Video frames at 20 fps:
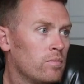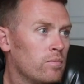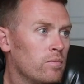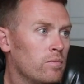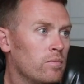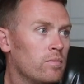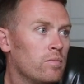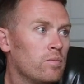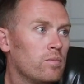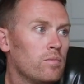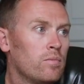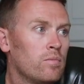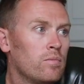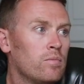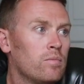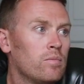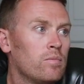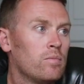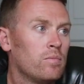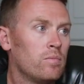
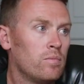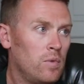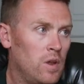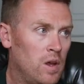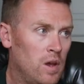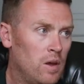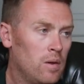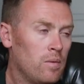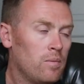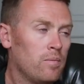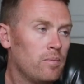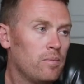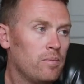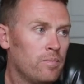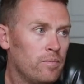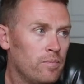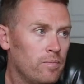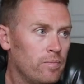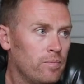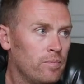
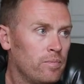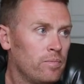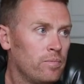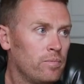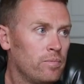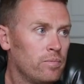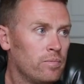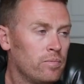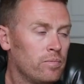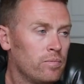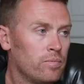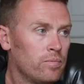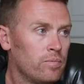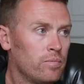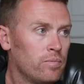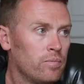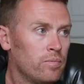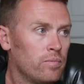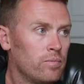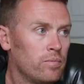
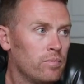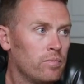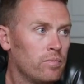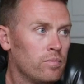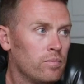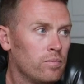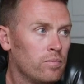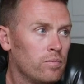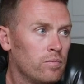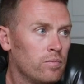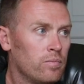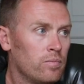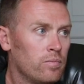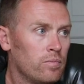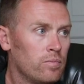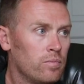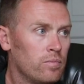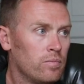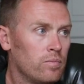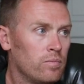
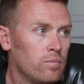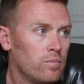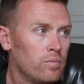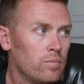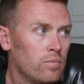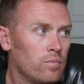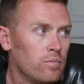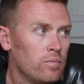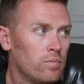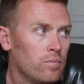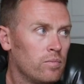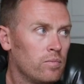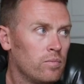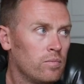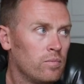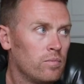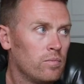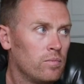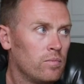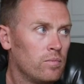
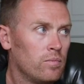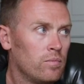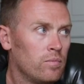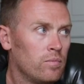The person shown says nothing.